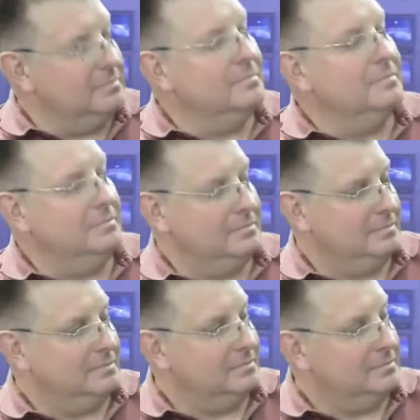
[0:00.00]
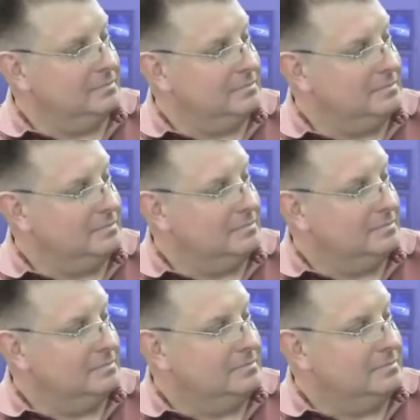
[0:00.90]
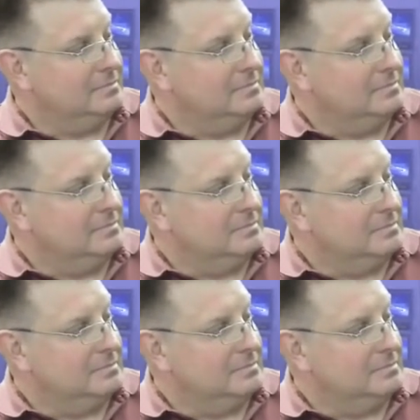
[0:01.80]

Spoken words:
No words are spoken by the person on screen.